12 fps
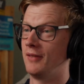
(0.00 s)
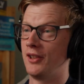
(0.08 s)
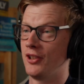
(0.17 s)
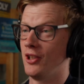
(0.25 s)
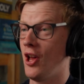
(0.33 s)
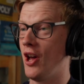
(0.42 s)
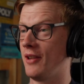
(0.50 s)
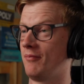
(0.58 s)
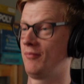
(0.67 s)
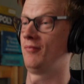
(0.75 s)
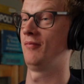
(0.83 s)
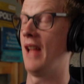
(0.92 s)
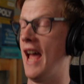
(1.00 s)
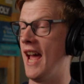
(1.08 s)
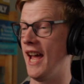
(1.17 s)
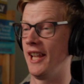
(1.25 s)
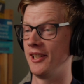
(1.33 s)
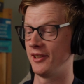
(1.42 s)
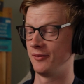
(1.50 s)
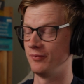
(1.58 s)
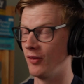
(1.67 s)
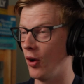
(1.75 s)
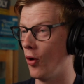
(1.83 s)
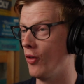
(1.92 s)
it's a lot, and
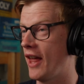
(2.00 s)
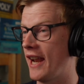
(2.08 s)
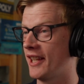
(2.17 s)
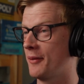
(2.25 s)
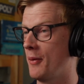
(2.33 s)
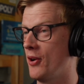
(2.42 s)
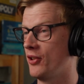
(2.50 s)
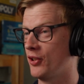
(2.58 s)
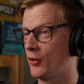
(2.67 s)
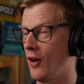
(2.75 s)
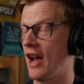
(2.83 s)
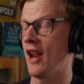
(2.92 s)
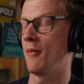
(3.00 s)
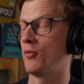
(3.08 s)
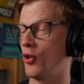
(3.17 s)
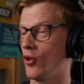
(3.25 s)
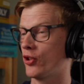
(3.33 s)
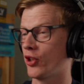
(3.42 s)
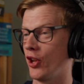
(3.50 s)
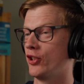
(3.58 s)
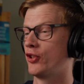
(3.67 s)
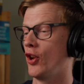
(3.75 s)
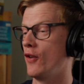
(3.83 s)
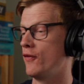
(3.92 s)
all that experience is great. And I'm sure it's going to
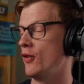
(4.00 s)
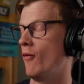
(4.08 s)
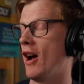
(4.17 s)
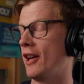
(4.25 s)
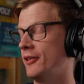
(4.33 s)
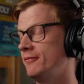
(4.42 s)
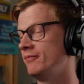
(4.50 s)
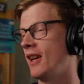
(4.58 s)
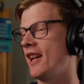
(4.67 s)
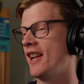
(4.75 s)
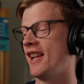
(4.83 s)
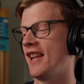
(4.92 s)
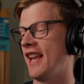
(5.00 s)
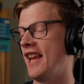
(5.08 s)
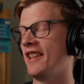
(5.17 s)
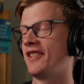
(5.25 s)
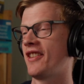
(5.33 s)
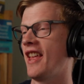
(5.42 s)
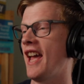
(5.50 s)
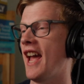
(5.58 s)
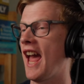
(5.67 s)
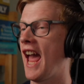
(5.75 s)
serve you well. Is there